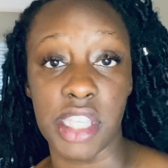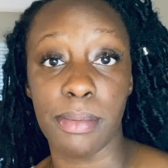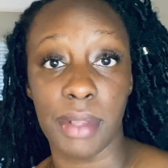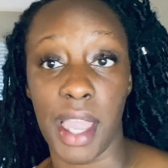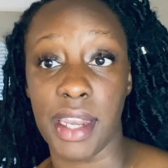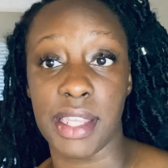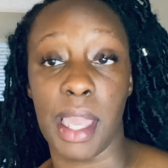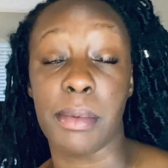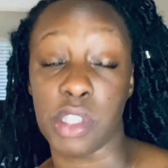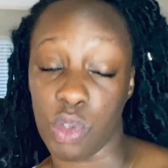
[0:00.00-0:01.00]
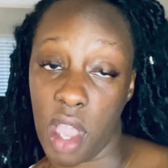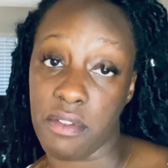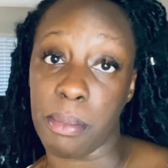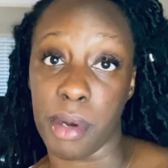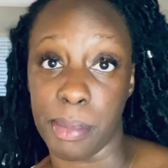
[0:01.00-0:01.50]
planet, that means you have a
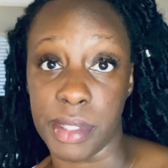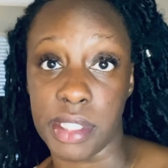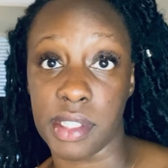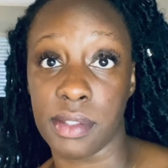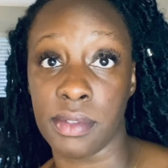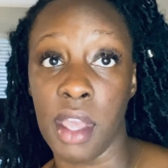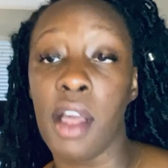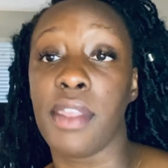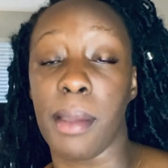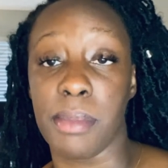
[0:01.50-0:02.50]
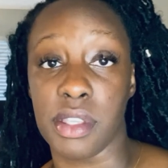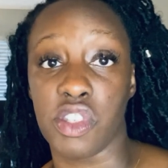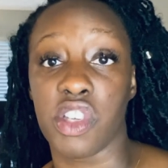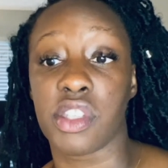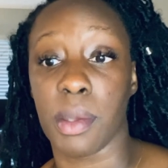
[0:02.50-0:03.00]
purpose. That means
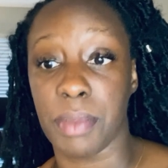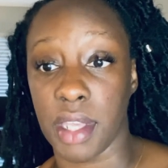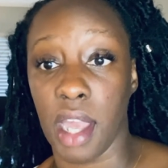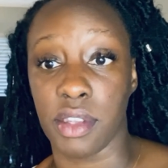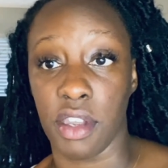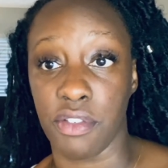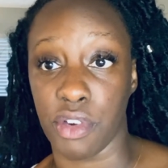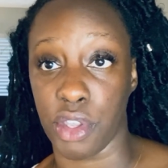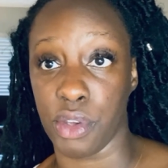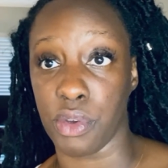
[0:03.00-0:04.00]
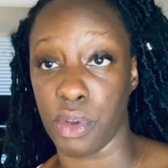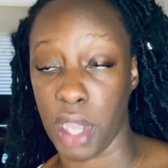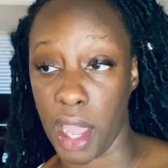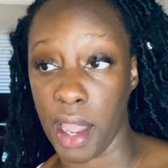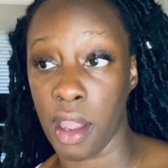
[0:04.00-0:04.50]
there's something out there for you,
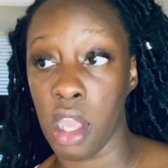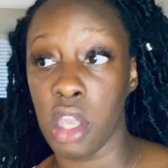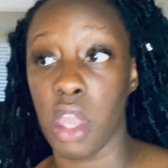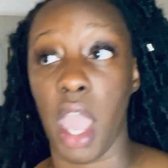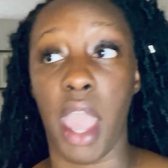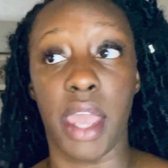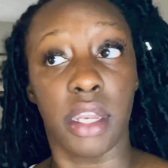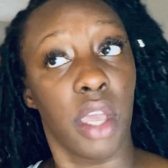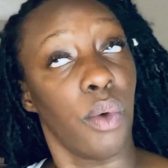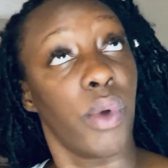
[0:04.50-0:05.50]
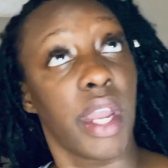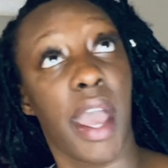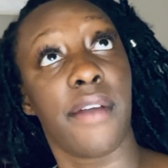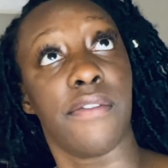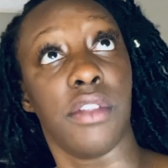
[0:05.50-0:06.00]
okay? And what
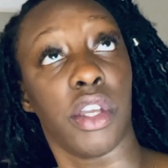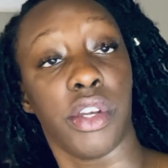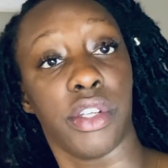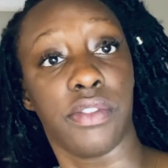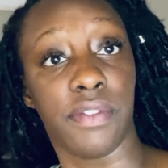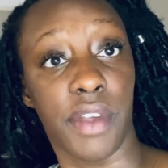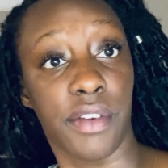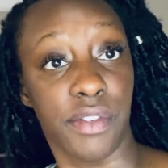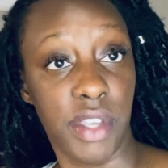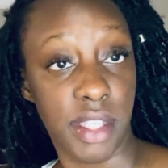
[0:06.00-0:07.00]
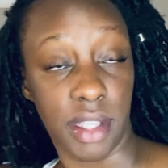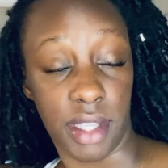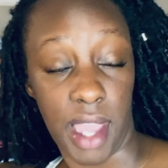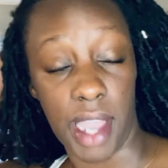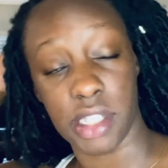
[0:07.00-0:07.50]
I've learned very
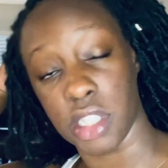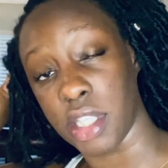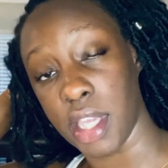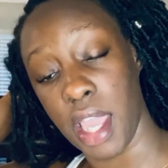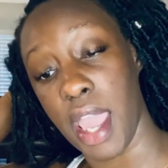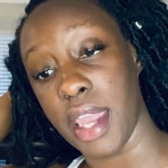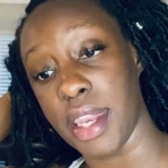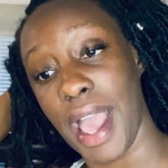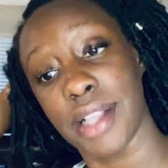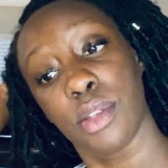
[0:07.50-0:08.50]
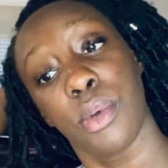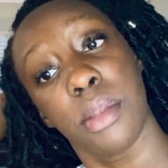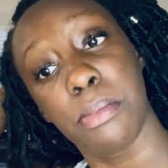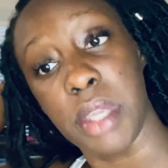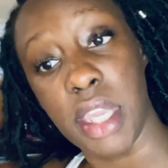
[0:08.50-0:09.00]
recently, actually, and that's with
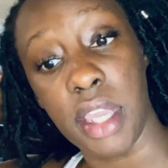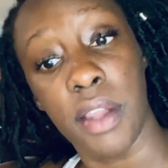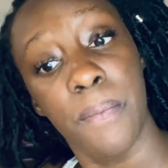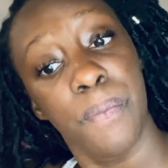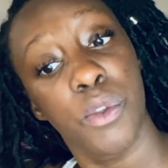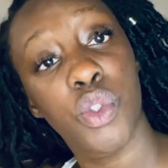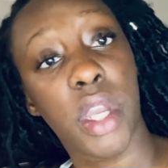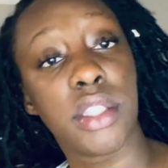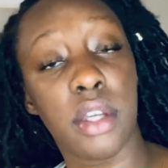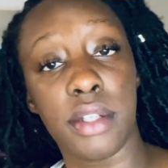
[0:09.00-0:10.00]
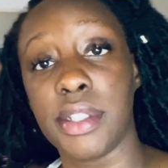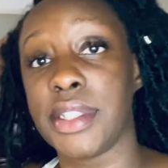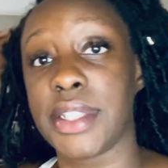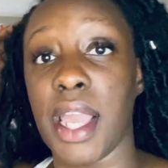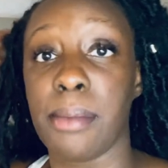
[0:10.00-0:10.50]
me trying to
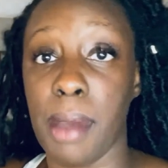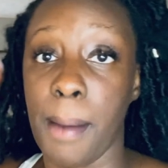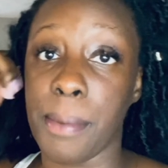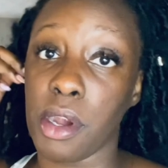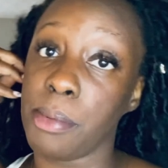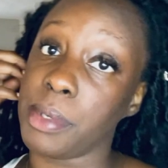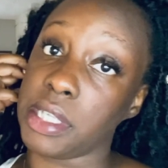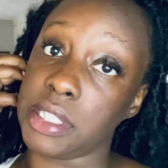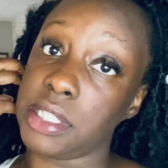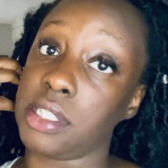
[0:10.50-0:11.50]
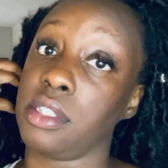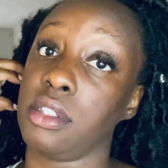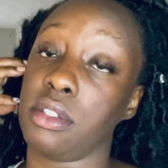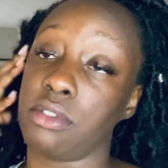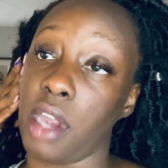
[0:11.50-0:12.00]
understand my purpose,
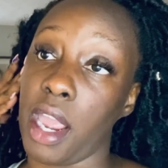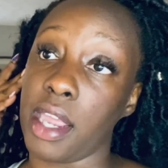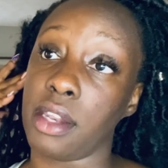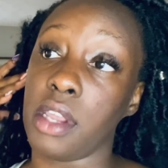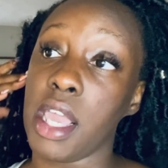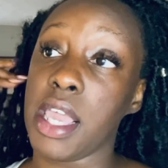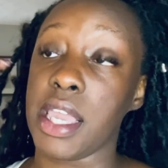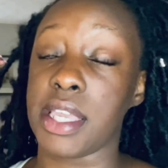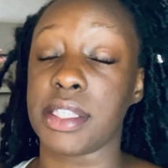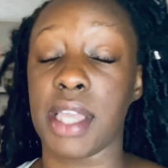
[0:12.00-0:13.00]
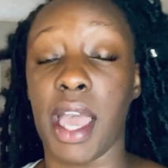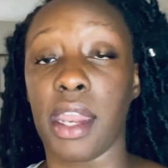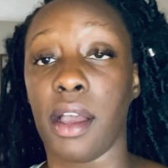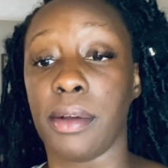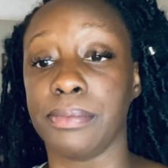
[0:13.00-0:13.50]
right, is that
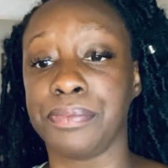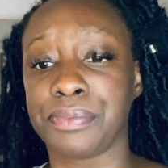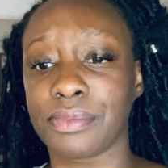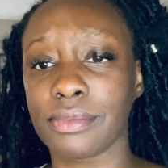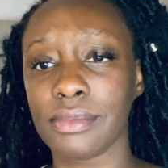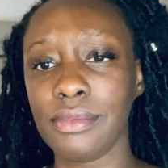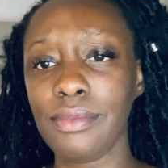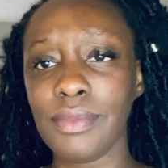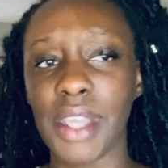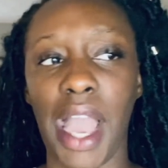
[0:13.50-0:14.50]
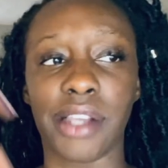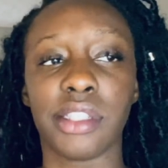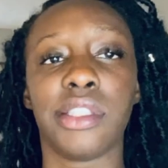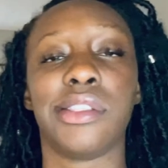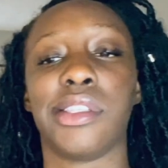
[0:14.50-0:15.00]
I just
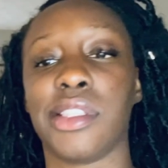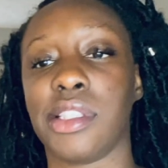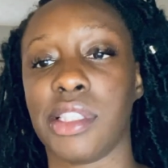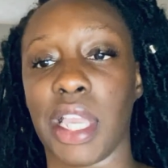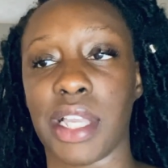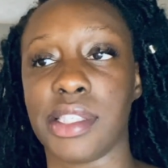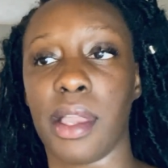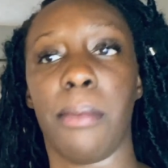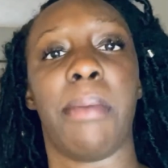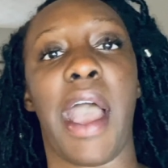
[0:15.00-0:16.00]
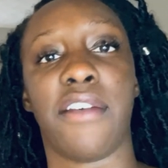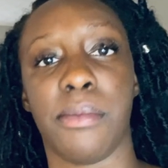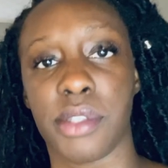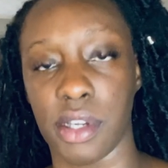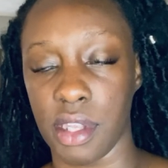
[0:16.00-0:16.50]
need to take a step back from
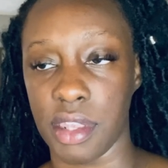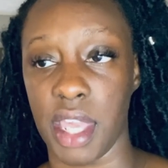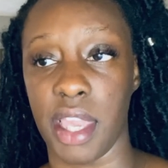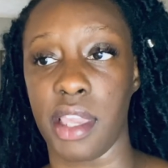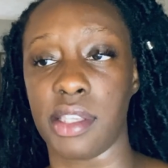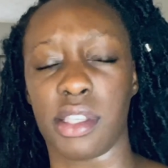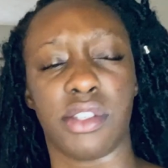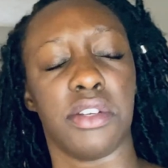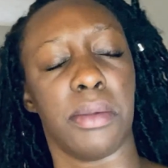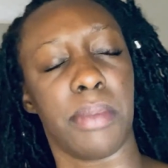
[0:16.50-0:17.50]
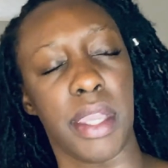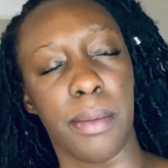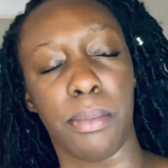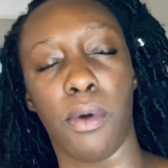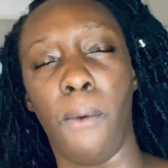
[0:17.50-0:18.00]
certain things and certain
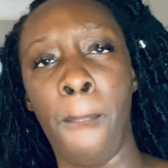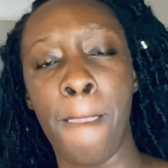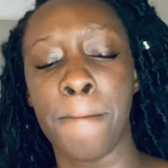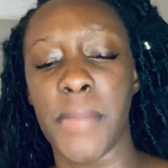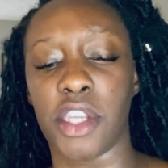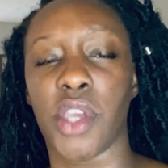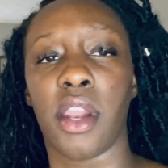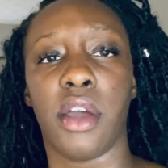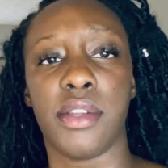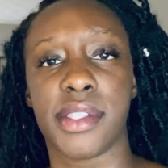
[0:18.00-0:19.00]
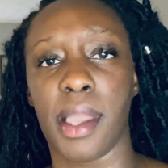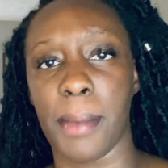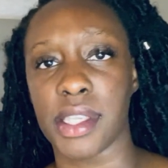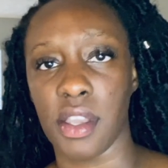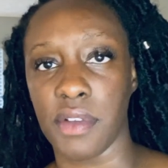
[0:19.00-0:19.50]
people and try to understand
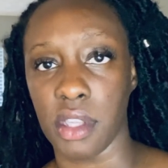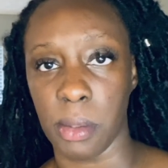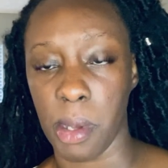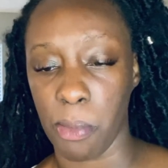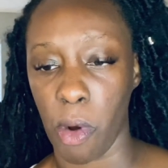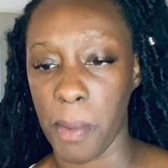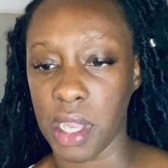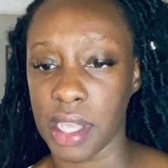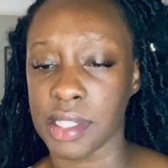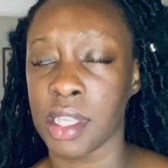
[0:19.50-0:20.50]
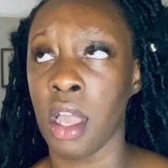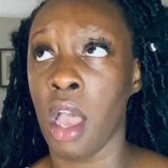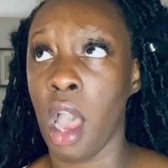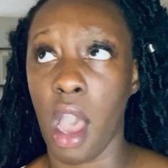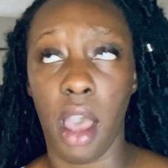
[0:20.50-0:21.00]
myself a little bit more, because
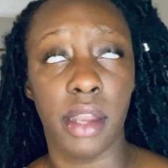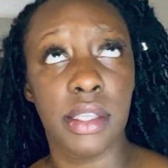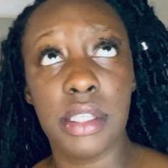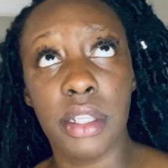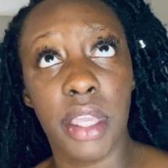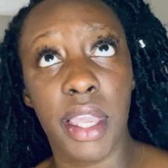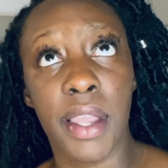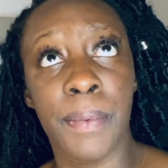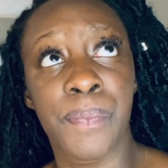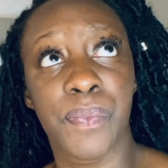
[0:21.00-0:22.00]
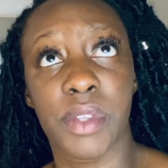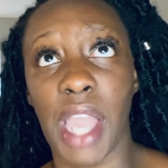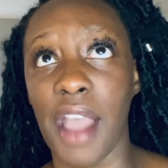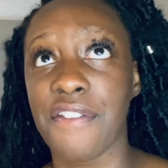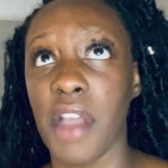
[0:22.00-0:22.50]
honestly,
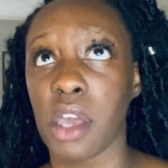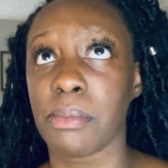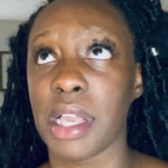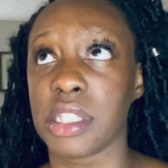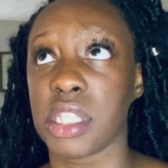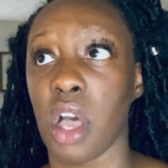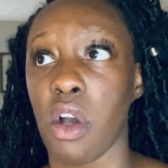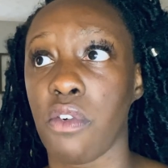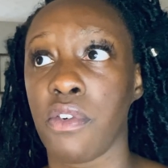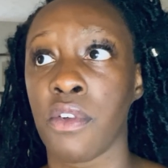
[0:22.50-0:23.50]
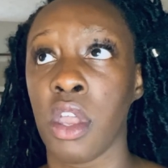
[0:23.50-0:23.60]
I found myself